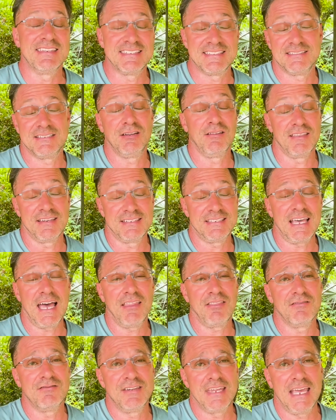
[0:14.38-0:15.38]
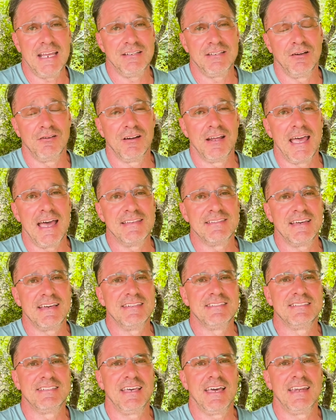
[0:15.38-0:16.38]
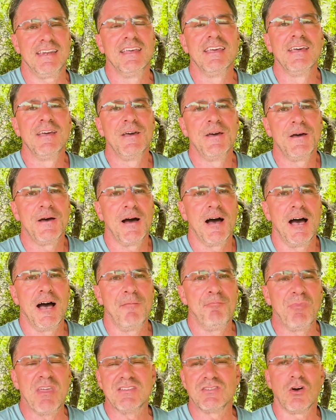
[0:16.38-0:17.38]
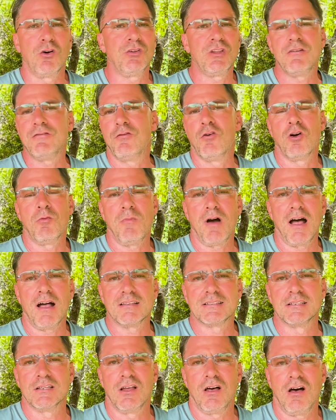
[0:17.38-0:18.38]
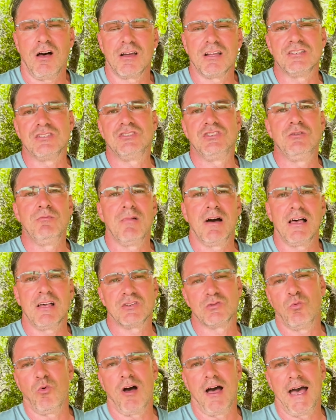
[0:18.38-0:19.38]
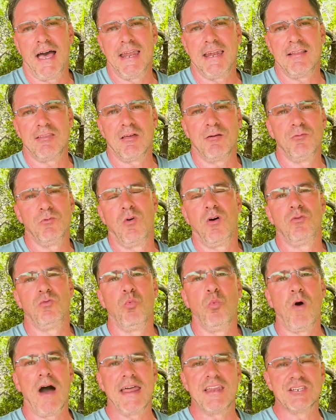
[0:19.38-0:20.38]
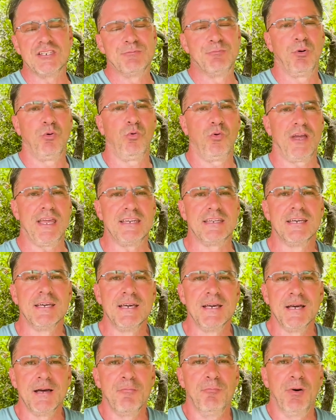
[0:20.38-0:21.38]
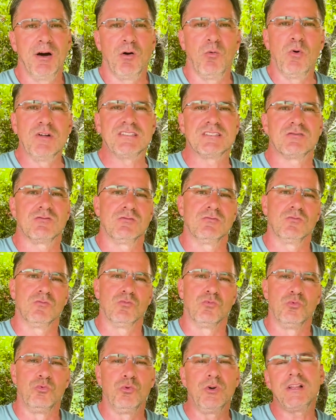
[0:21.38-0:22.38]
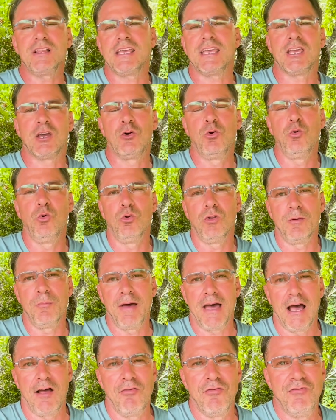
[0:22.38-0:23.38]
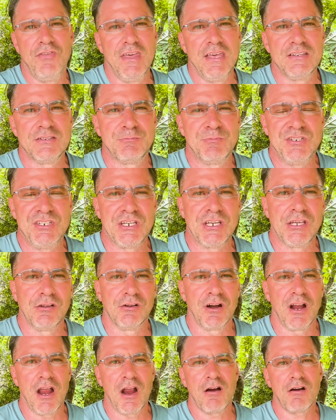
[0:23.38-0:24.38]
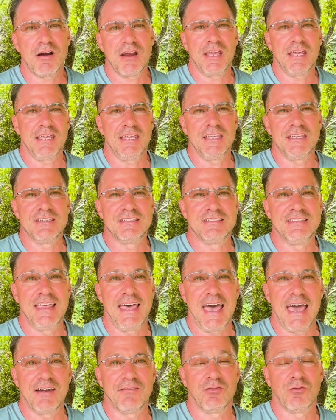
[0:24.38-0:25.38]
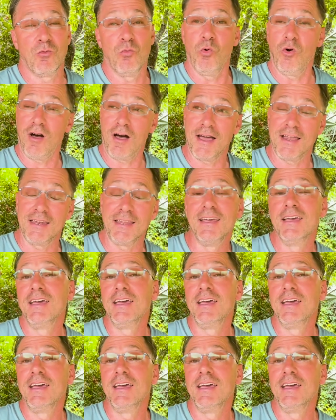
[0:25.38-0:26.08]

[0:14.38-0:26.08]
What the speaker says: to the south of Daytona, as I said. It's only 4 miles long, it's 2 miles wide at the widest point. But what's really cool about this particular area is that, for one,